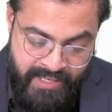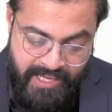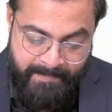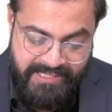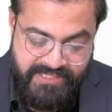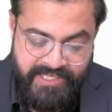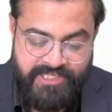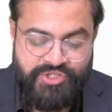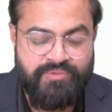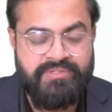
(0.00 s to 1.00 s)
Capacity
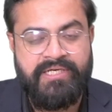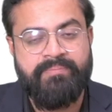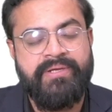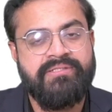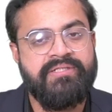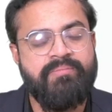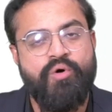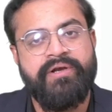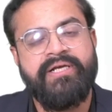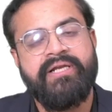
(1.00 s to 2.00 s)
issues, that means the
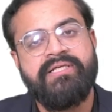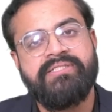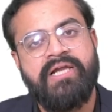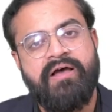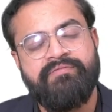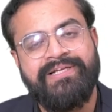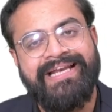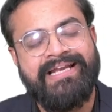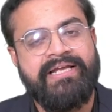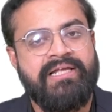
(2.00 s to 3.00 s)
monitoring staff, the
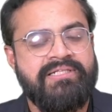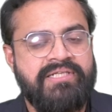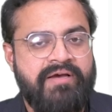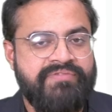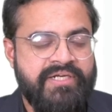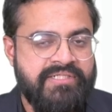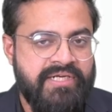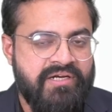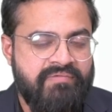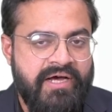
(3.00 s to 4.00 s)
technical staff that is
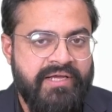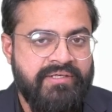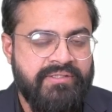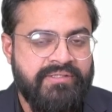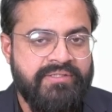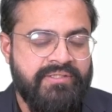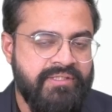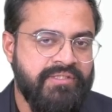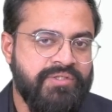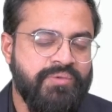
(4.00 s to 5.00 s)
required
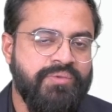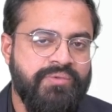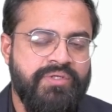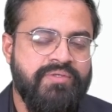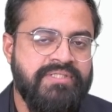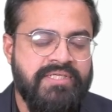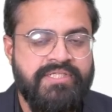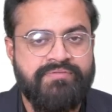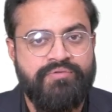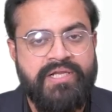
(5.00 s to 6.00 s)
to
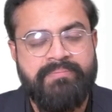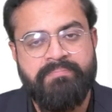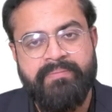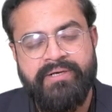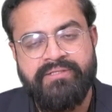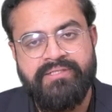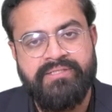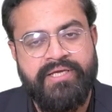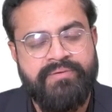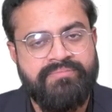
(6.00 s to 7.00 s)
successfully implement these
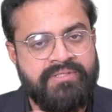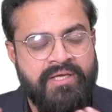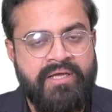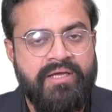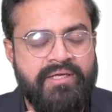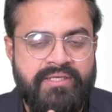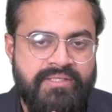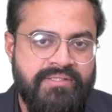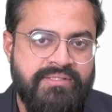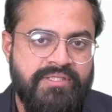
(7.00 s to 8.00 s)
schemes
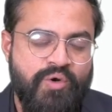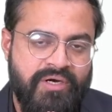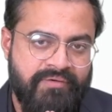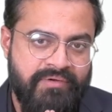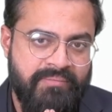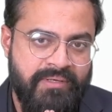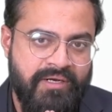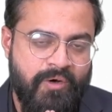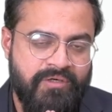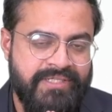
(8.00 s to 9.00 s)
is not available,
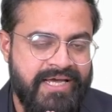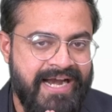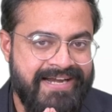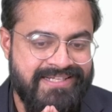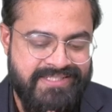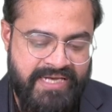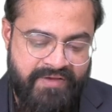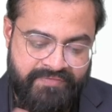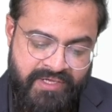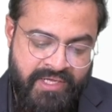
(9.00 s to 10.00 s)
or they are
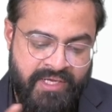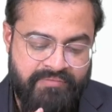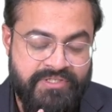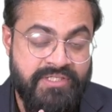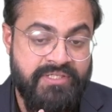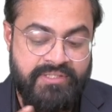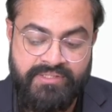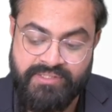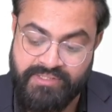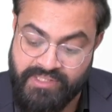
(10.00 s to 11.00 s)
understaffed, which
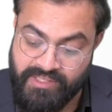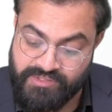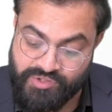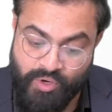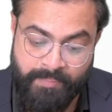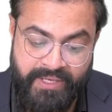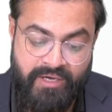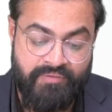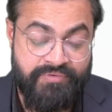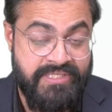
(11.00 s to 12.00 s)
is stopping,
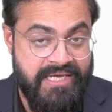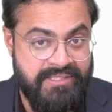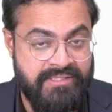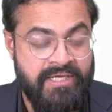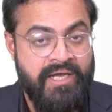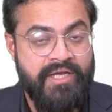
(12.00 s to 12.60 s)
or which has